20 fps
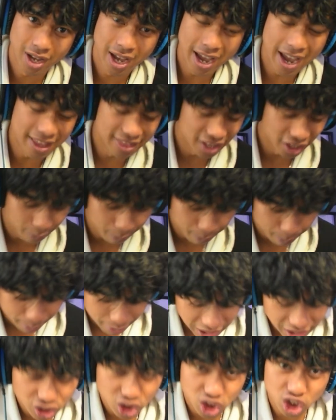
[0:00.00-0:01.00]
And the
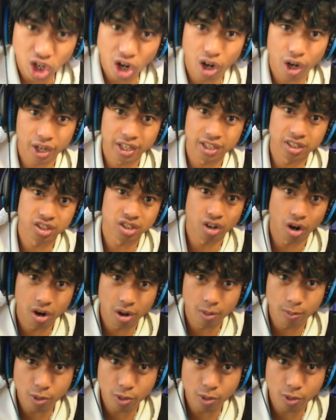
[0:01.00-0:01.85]
big chunk is starting to